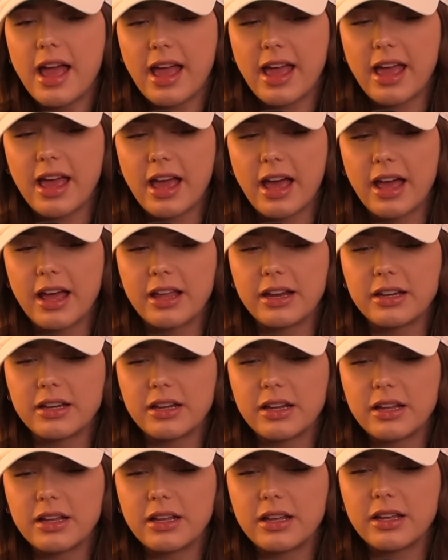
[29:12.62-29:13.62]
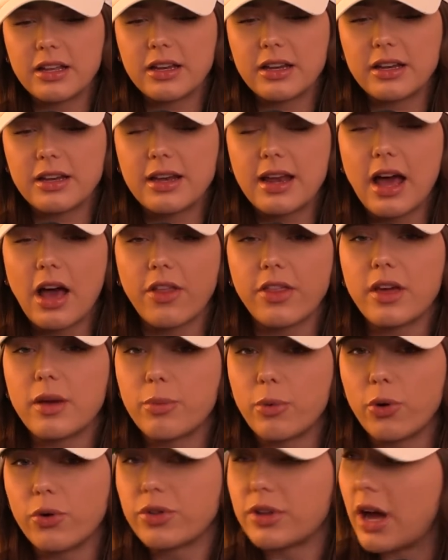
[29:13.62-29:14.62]
And now they
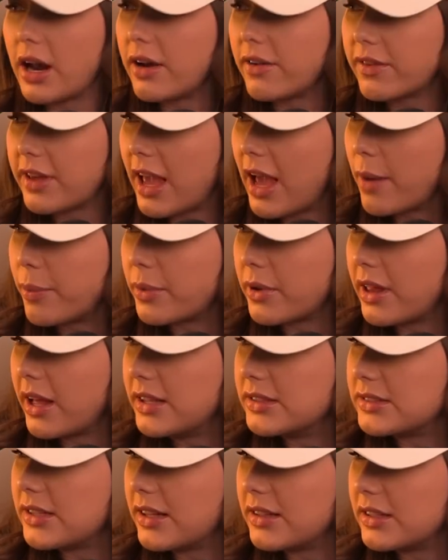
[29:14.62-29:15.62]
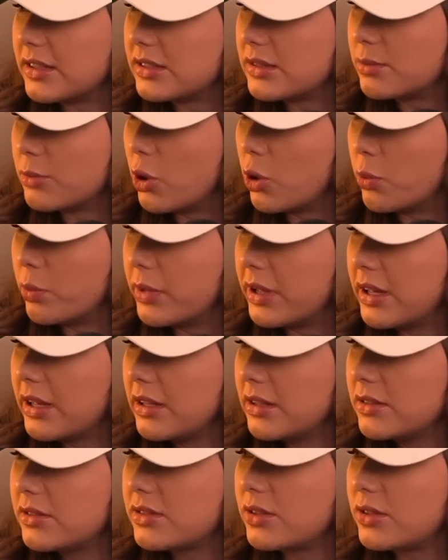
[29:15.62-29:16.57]
both kind of capitalized on this moment.